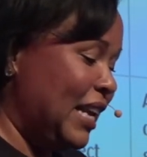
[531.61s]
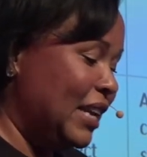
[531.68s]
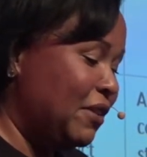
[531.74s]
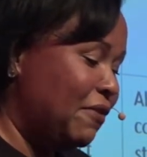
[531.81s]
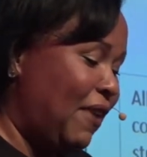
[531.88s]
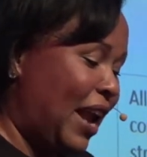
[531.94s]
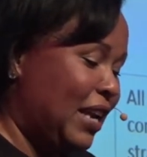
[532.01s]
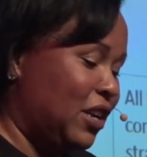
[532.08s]

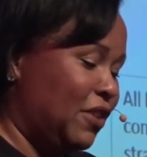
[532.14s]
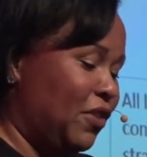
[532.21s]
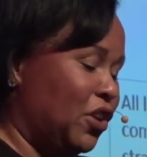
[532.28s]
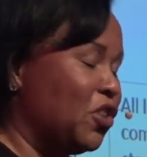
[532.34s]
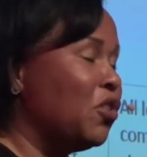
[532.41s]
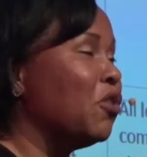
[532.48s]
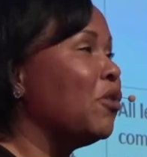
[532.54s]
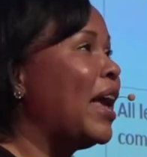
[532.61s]
innovative
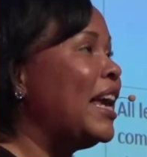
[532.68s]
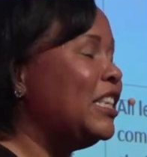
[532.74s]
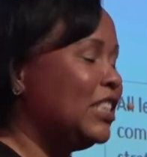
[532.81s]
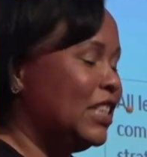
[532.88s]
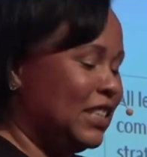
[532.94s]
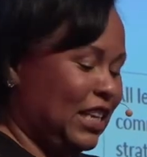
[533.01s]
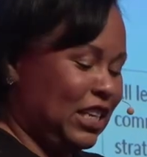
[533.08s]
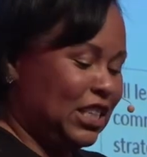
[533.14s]
and
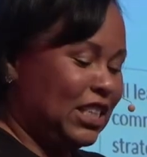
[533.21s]
courageous and